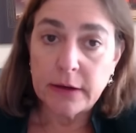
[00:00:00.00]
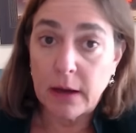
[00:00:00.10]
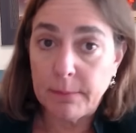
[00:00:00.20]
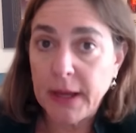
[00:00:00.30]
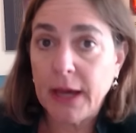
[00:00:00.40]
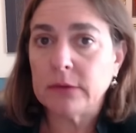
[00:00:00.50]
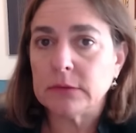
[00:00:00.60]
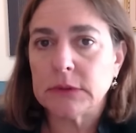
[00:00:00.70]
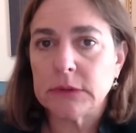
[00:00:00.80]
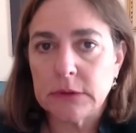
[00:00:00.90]

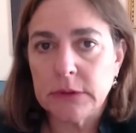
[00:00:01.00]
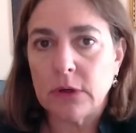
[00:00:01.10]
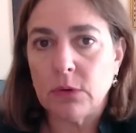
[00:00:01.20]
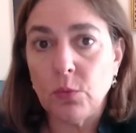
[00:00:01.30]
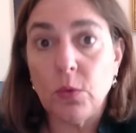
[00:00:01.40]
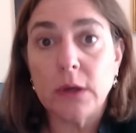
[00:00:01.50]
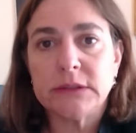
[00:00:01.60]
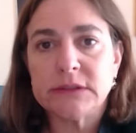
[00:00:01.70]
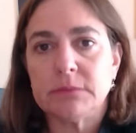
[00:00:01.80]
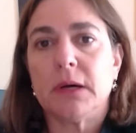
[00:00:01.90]
about, you know, what
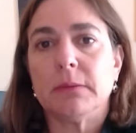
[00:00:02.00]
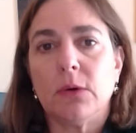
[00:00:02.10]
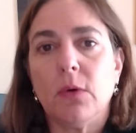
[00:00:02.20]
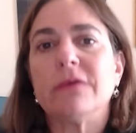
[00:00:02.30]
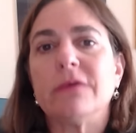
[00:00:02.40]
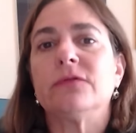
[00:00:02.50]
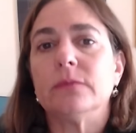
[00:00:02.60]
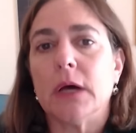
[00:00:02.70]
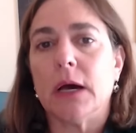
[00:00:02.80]
does the public want